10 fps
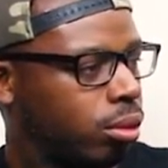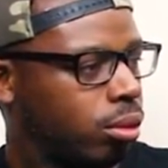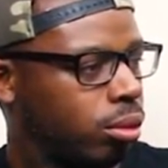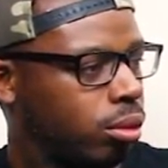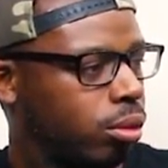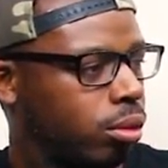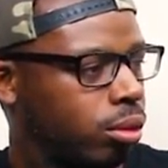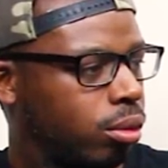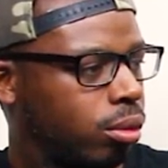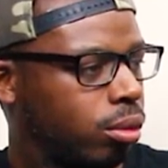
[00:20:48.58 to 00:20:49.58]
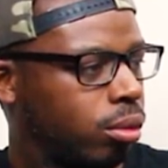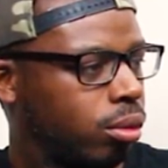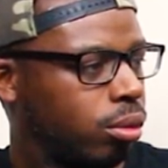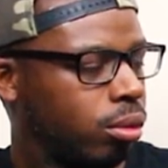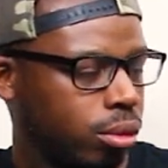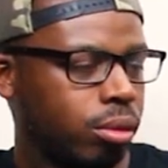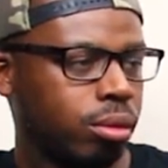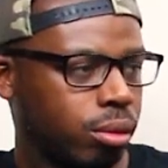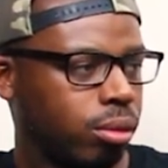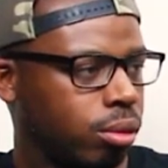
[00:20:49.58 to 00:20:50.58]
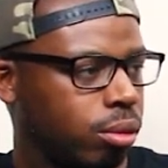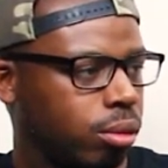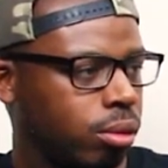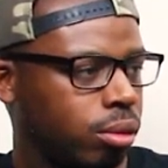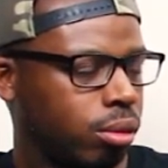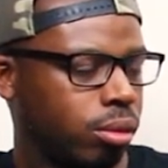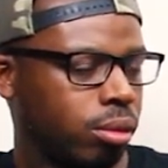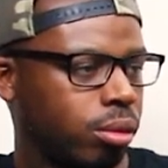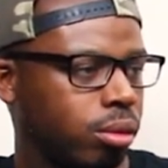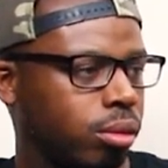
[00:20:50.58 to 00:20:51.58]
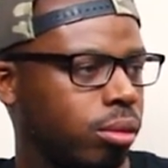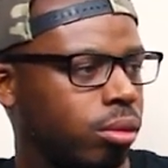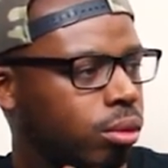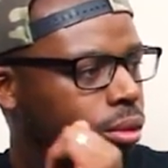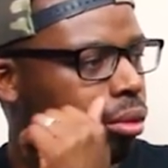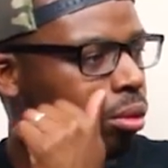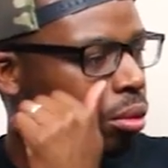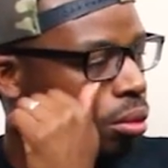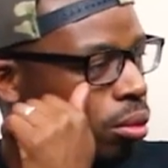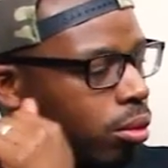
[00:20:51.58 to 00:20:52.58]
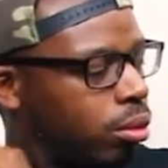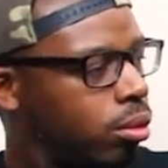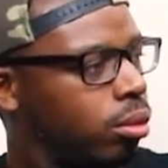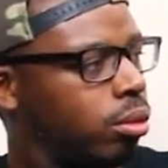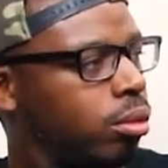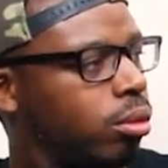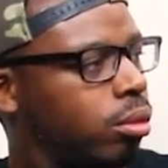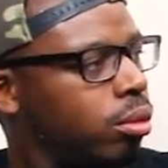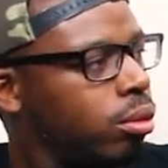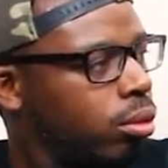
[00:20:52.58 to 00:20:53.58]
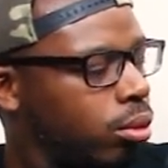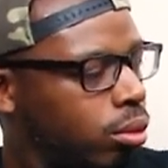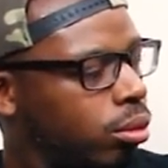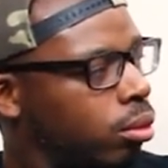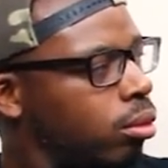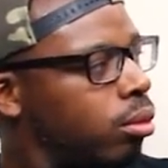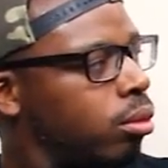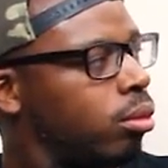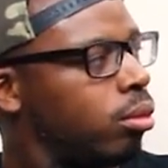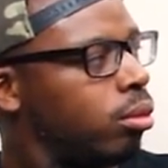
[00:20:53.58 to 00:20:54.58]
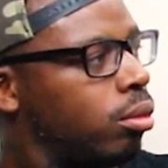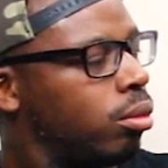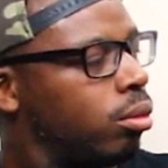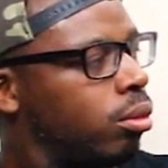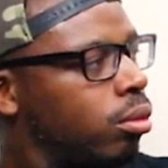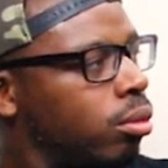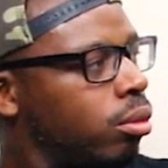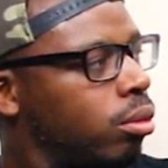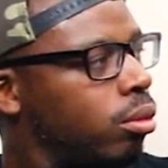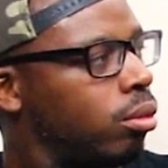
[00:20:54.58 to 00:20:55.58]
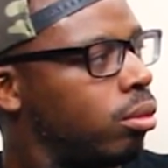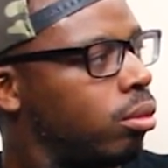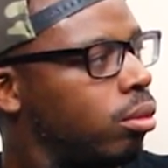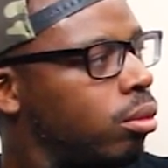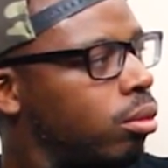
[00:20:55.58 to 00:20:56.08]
No words are spoken by the person on screen.